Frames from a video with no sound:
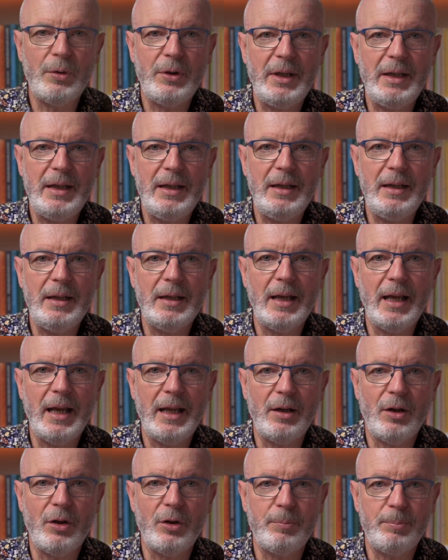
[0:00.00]
the
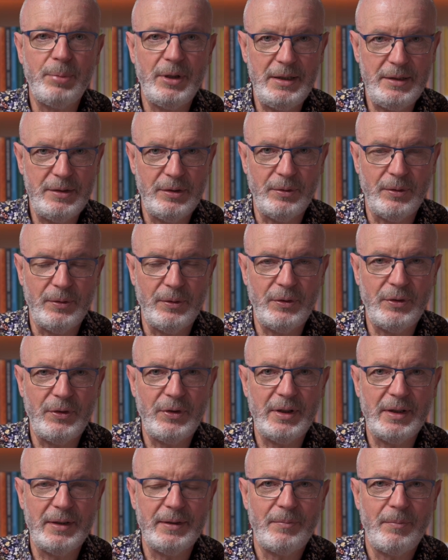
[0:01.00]
adult
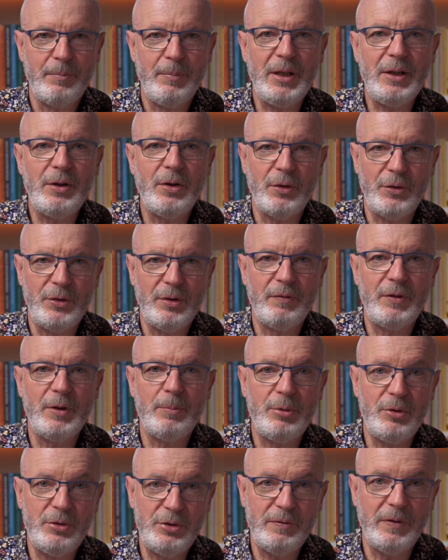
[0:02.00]
beetles because of the
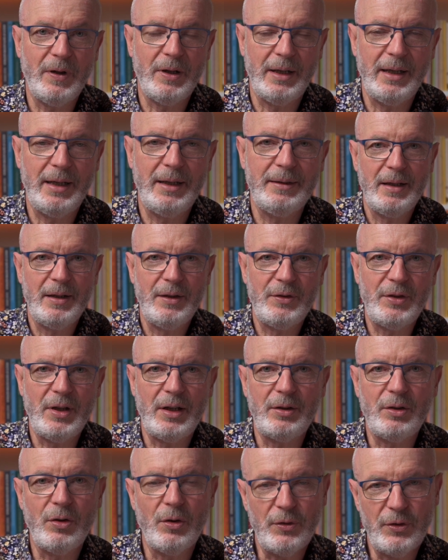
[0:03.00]
bushfire. So
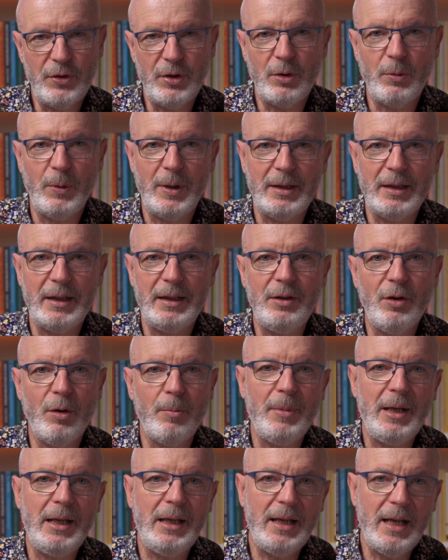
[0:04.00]
consequently, not
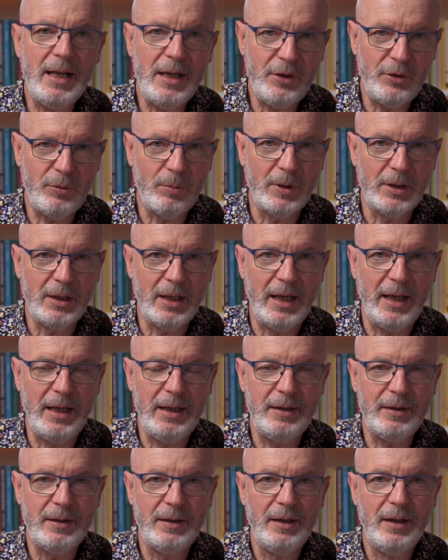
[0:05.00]
many eggs were
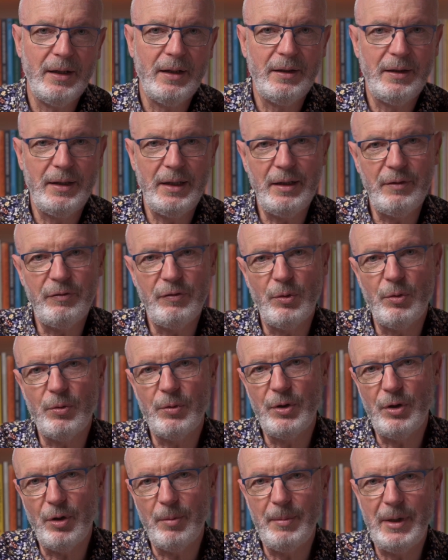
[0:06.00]
laid, therefore
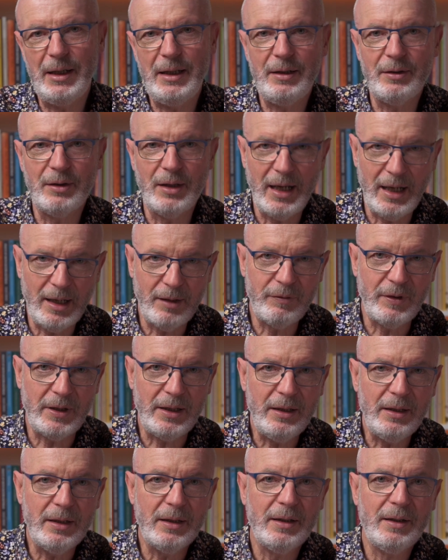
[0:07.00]
not many
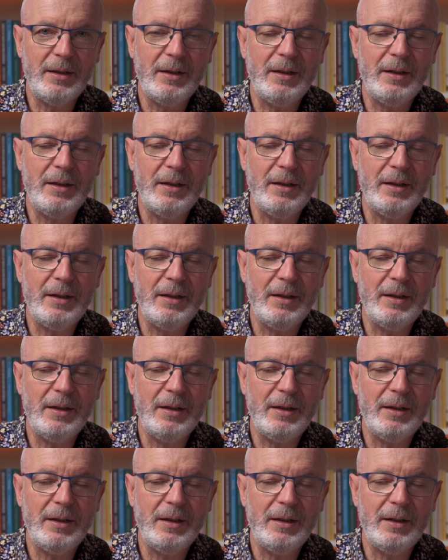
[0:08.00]
larvae,